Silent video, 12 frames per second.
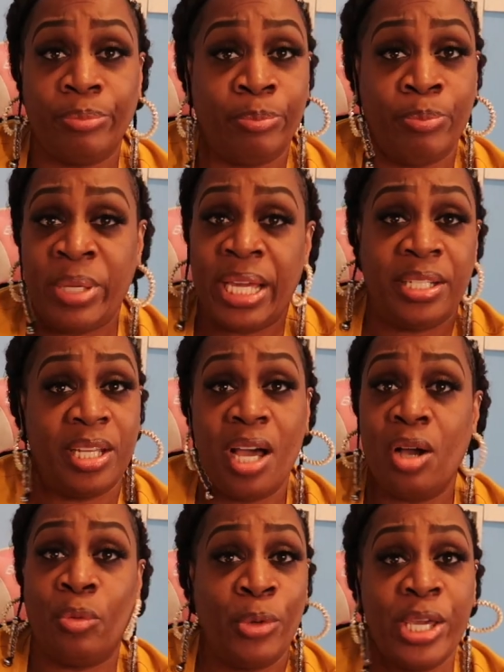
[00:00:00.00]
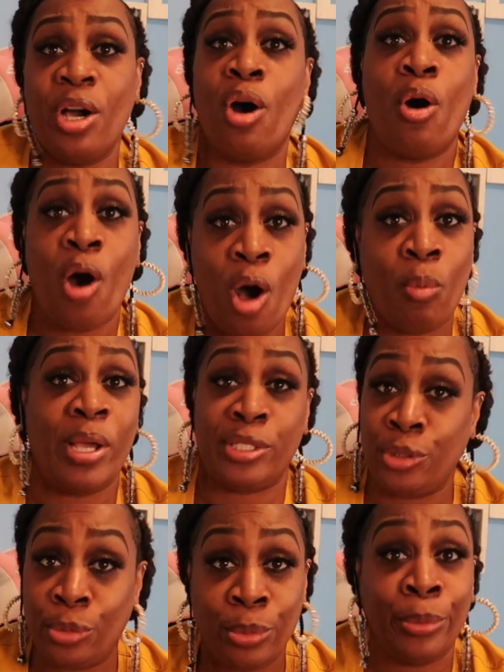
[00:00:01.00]
me and Dunk, we gonna
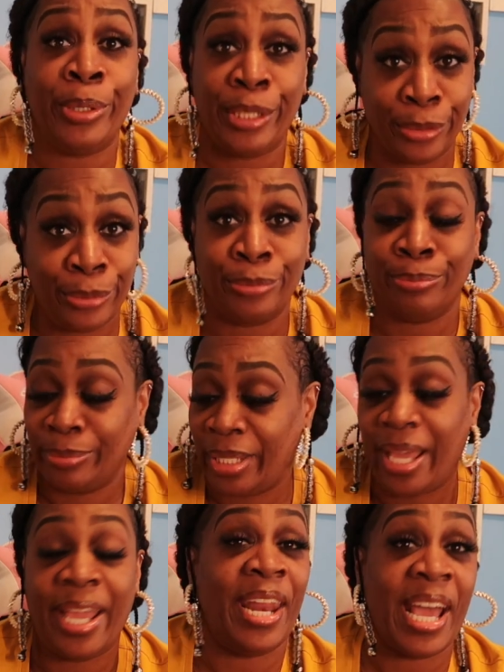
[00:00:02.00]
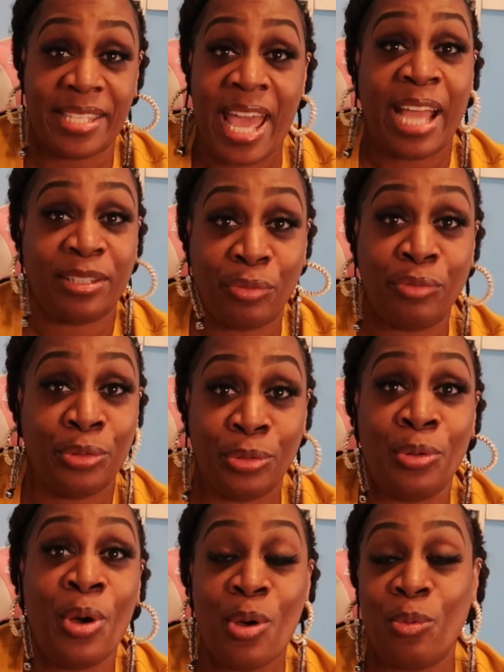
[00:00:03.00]
always do what we do and that's act a
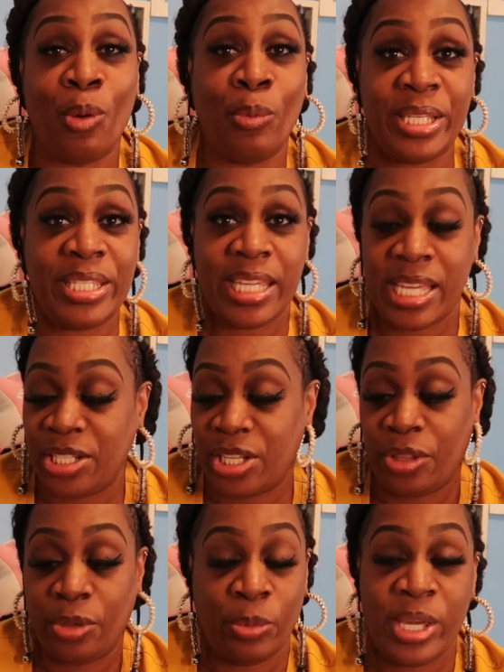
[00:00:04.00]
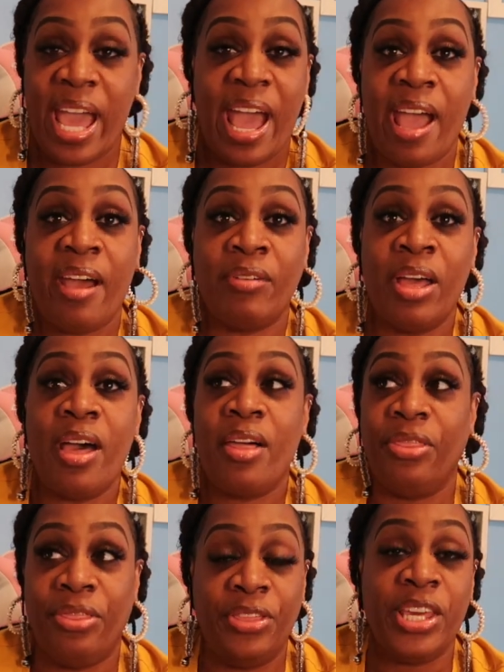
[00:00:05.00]
fool when we see each other. We have
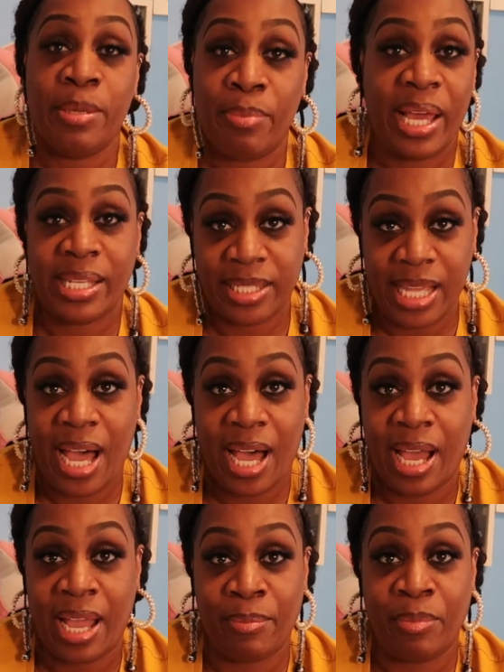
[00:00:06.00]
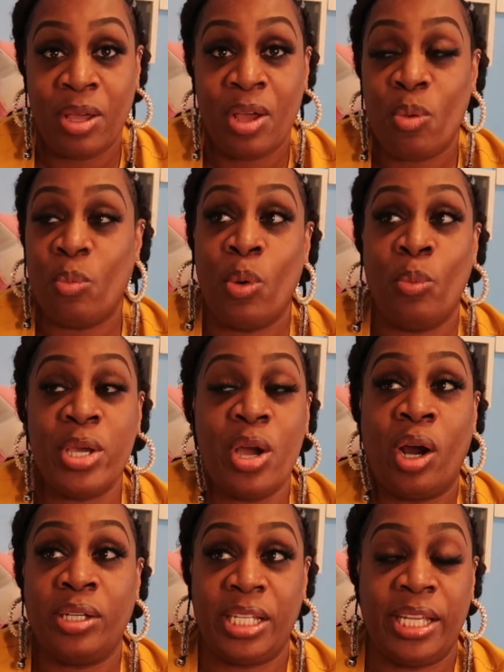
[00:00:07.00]
the best time when we
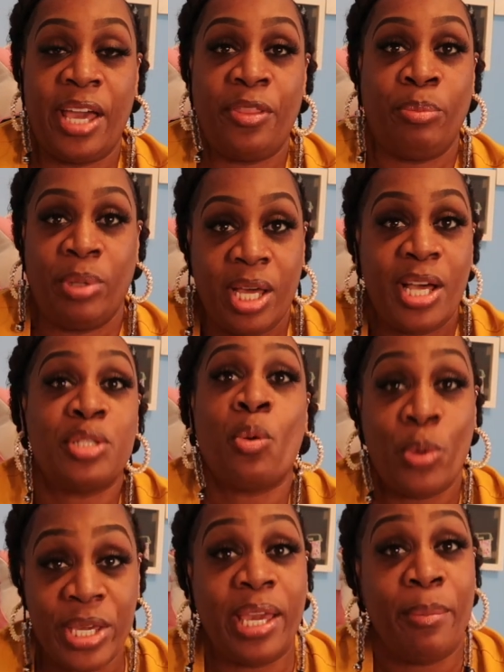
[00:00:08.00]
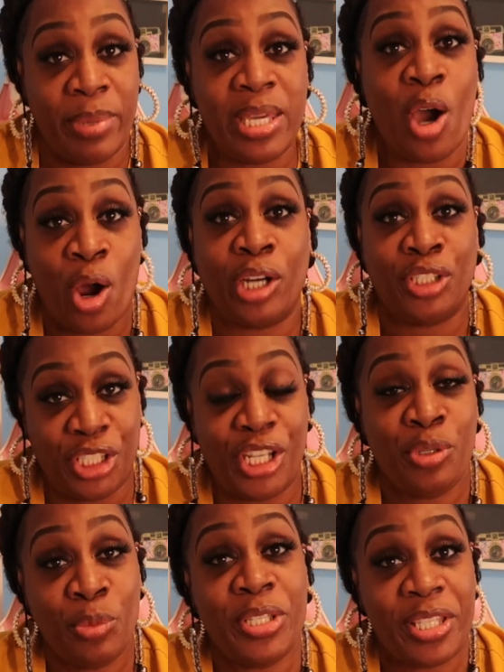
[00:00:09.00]
are together because we can be our
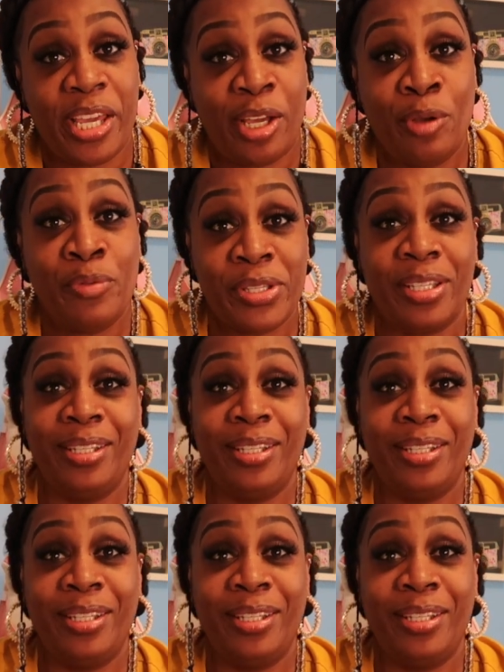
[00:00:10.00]
genuine selves.